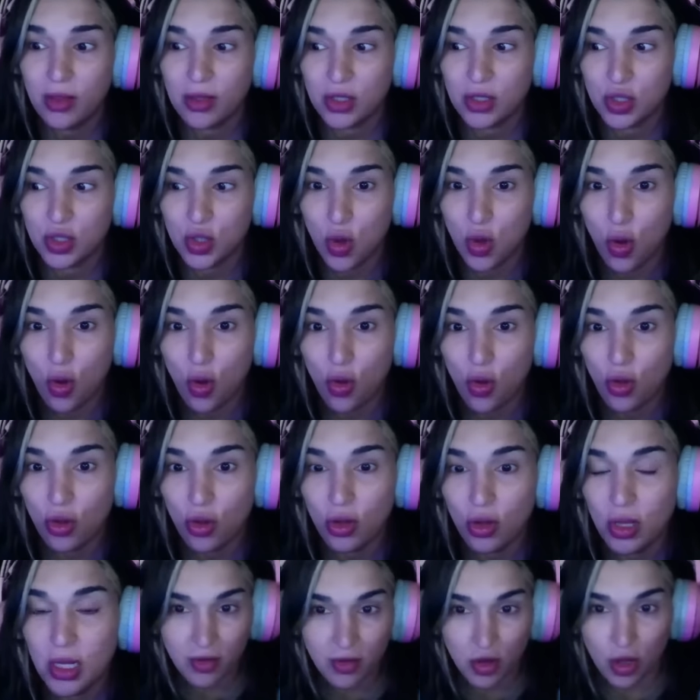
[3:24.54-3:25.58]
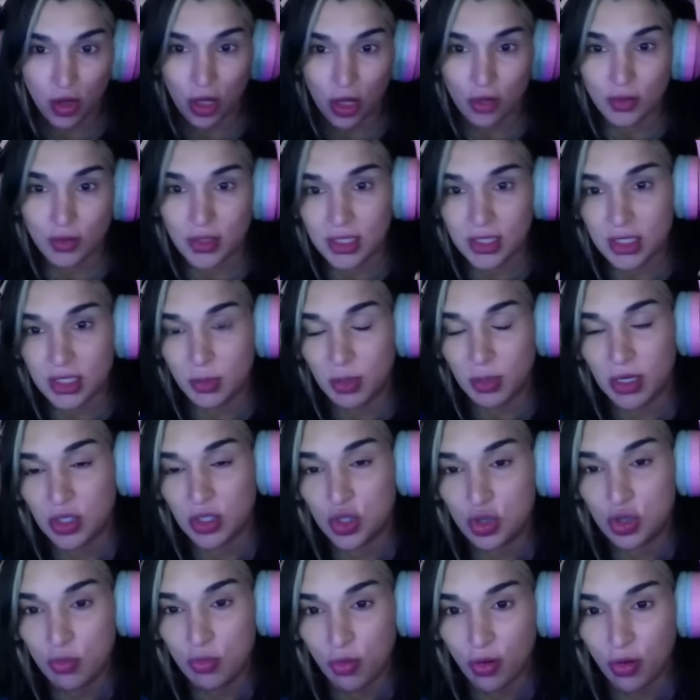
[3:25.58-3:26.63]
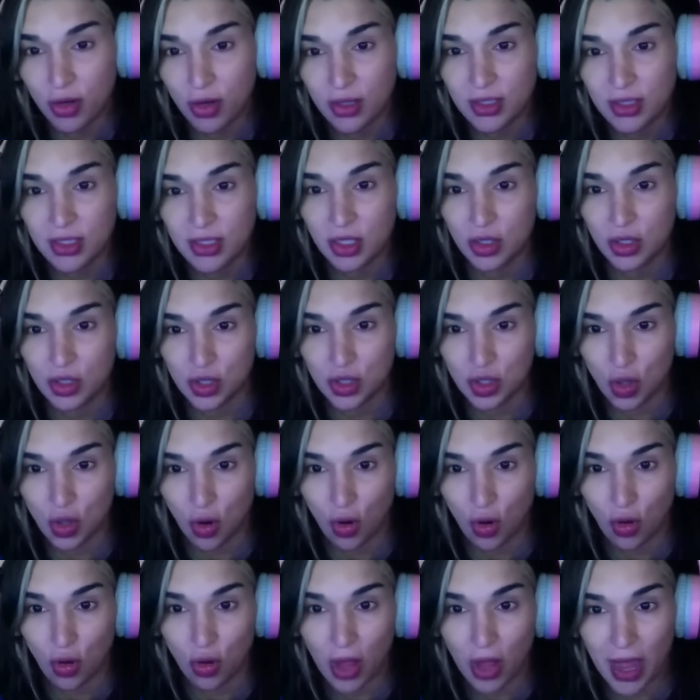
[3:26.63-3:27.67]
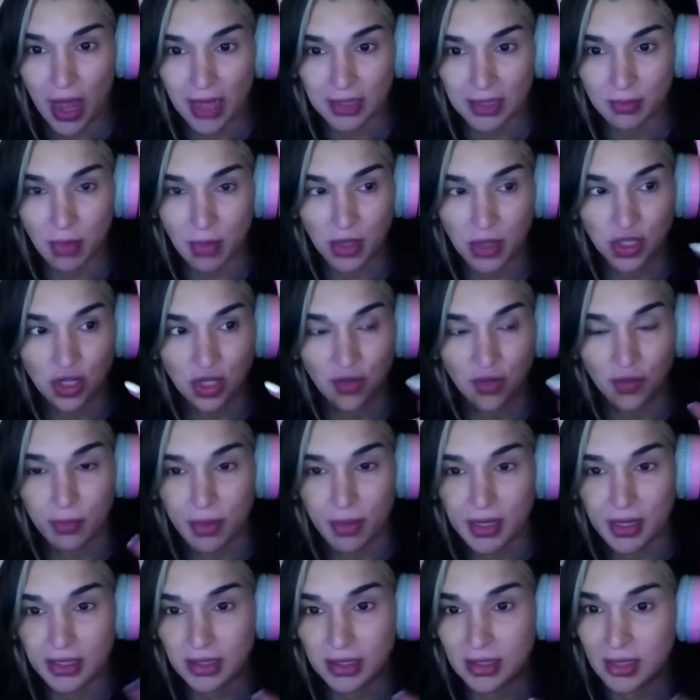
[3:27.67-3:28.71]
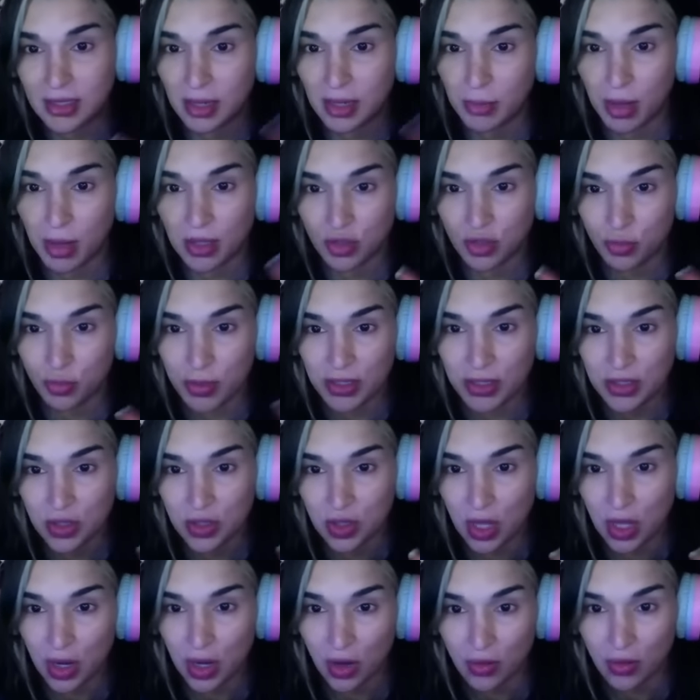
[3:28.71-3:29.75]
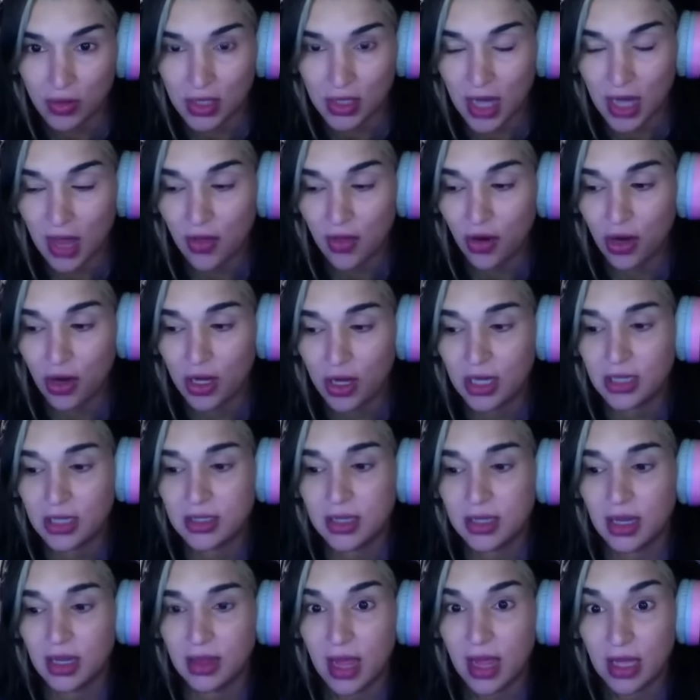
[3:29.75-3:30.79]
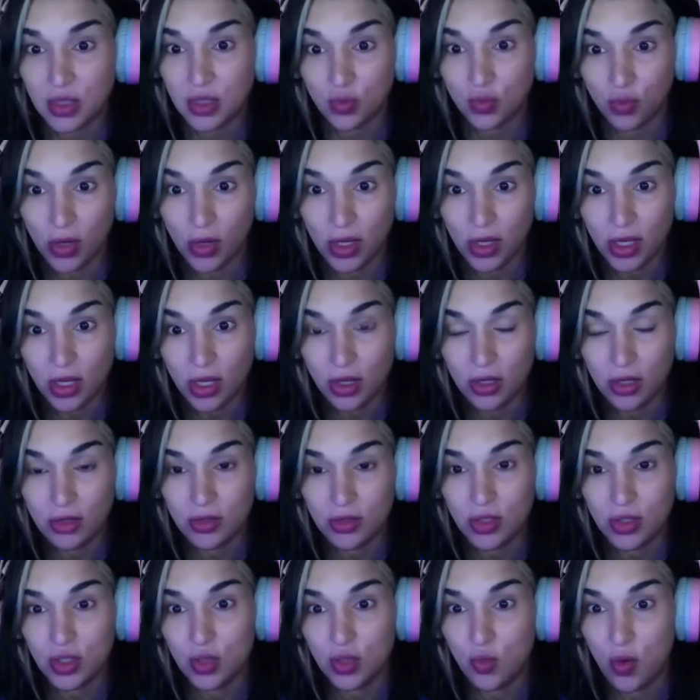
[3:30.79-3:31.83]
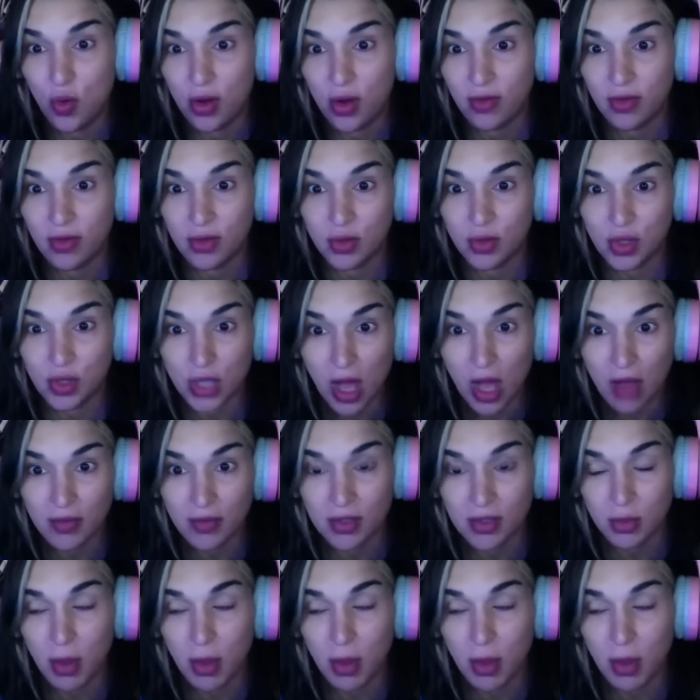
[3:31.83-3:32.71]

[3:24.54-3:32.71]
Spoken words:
the skull closes because newborns, their skull has a bunch of different pieces, puzzle pieces that go together. And he's like, that's really close to one of those soft